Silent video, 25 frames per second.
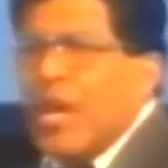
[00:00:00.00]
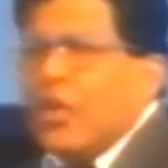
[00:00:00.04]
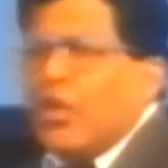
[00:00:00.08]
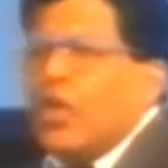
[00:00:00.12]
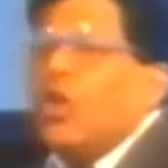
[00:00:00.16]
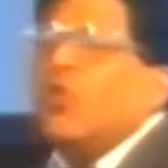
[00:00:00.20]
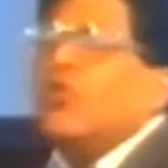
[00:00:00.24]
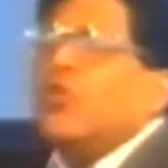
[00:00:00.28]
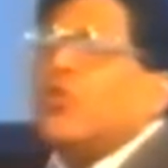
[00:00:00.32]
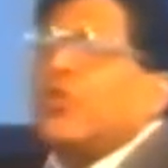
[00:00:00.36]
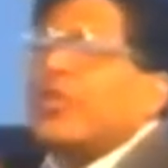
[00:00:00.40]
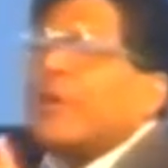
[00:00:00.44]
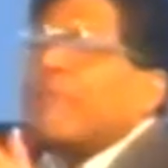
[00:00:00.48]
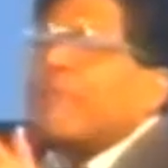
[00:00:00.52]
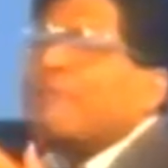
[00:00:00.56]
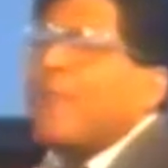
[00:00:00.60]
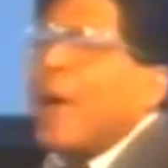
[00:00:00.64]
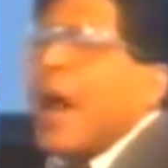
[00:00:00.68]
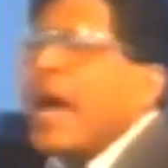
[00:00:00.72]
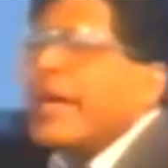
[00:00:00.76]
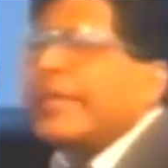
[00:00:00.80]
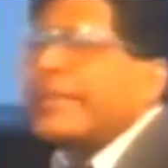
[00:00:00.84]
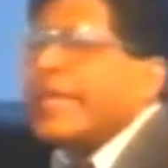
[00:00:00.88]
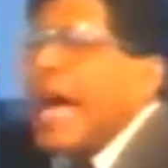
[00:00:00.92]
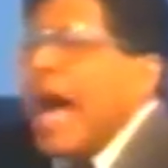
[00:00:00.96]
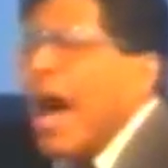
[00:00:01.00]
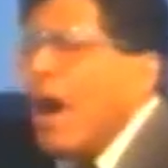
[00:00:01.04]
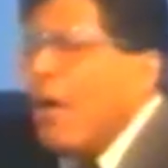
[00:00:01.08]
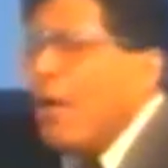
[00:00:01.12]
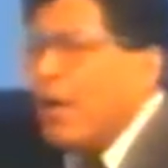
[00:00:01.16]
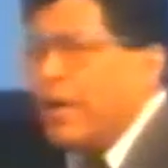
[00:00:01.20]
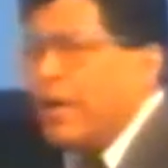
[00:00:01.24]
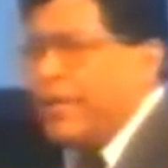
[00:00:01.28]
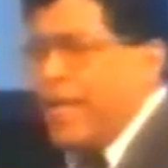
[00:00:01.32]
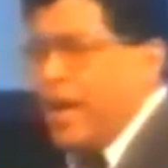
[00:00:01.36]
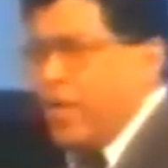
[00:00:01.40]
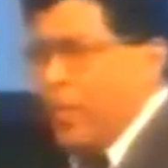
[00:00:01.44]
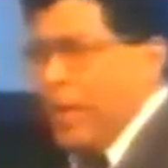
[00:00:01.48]
Use the prayer
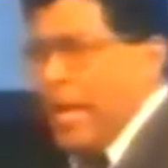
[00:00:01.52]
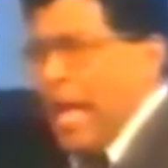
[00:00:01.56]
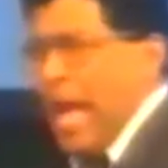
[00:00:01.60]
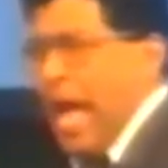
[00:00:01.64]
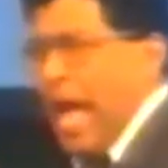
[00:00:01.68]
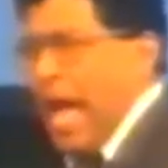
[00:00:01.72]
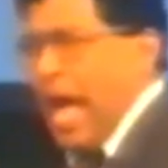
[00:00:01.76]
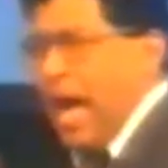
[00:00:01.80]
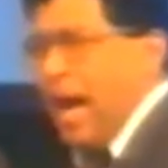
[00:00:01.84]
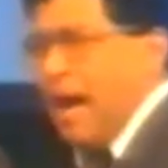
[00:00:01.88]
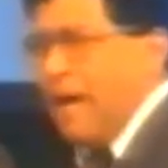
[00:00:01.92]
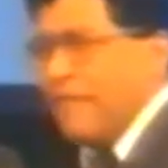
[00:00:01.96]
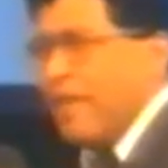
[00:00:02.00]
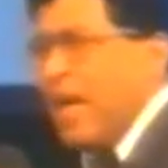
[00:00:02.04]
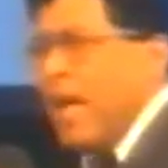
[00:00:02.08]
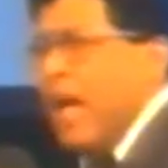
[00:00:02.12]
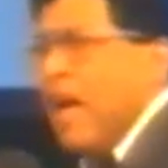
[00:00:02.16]
tower that we have.